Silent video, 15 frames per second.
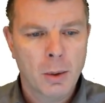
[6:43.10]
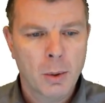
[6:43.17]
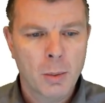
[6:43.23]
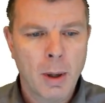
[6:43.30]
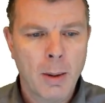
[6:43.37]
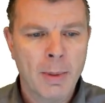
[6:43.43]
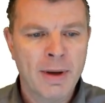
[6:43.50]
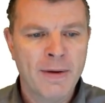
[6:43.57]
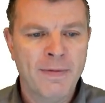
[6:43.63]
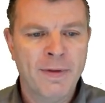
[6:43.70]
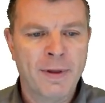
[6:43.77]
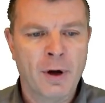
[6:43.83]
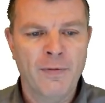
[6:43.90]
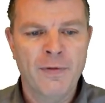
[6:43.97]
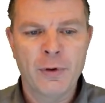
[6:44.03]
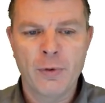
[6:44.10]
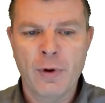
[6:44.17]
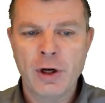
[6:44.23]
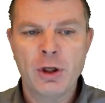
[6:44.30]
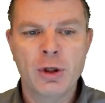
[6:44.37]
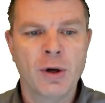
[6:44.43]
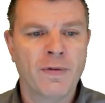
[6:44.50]
where we have the
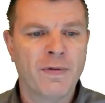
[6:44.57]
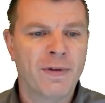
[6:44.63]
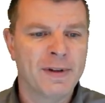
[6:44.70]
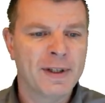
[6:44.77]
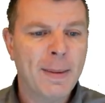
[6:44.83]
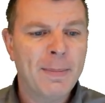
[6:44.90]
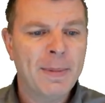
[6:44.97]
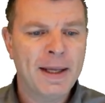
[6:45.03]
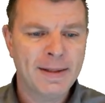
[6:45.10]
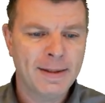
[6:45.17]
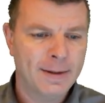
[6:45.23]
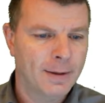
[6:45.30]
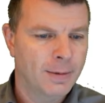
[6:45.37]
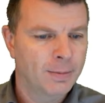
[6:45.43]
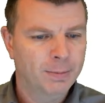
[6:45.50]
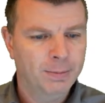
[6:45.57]
configuration of the subnets.